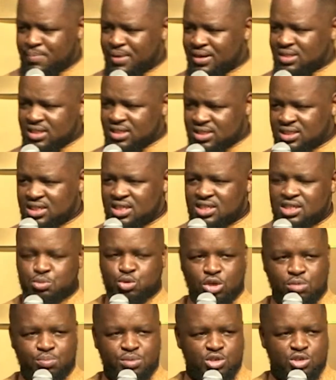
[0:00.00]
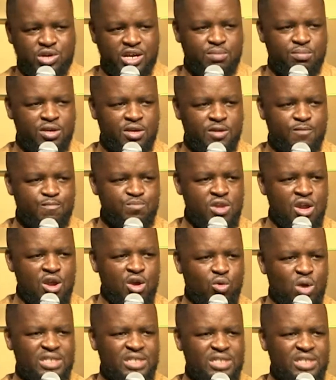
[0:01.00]
but this thing keeps on betraying me.
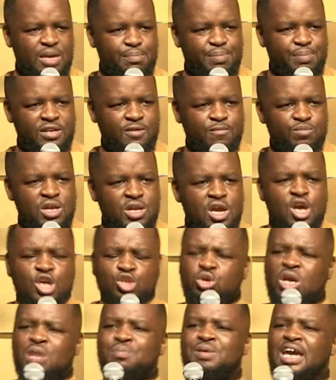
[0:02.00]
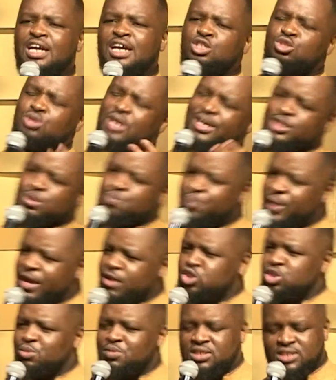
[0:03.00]
What's happening? So he began to explain
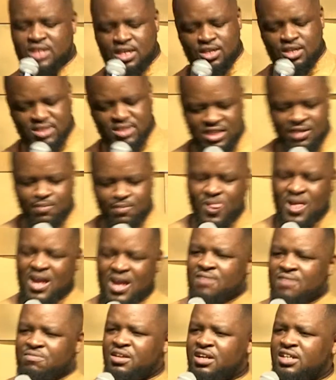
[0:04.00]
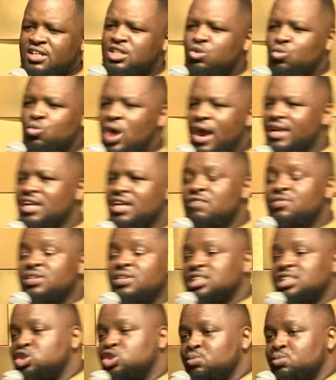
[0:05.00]
to me, say, you see, the reason why he even
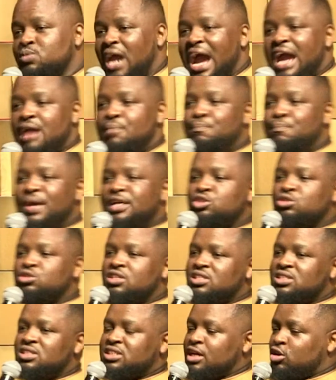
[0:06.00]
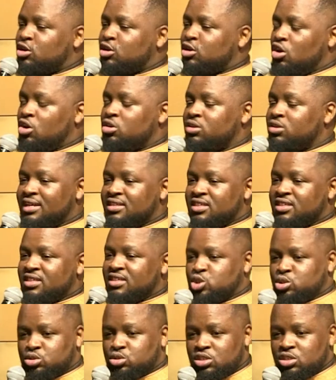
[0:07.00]
said to me, I bet you didn't take long in the,
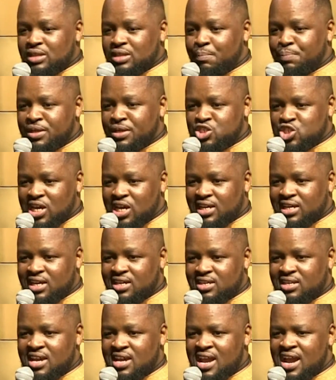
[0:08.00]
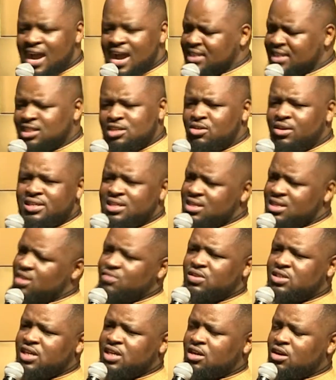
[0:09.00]
in the pitch again. I said, no, it didn't
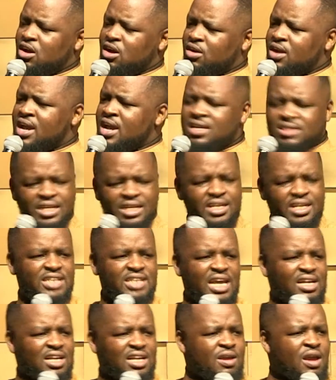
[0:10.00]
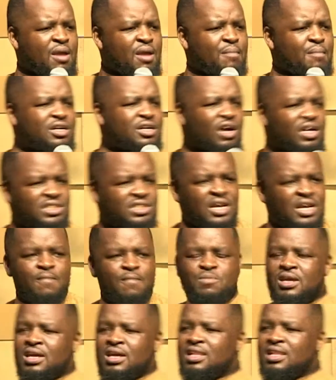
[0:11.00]
even take long. He said, exactly. Because
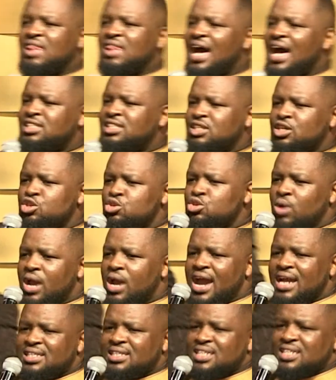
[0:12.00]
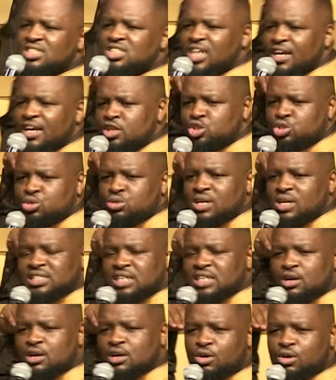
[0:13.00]
that you had the injury two years
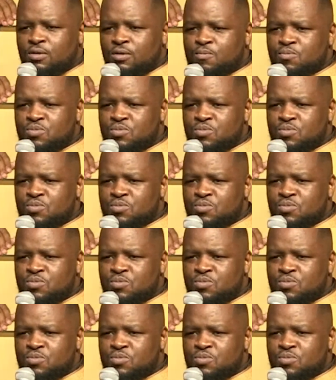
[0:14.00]
ago,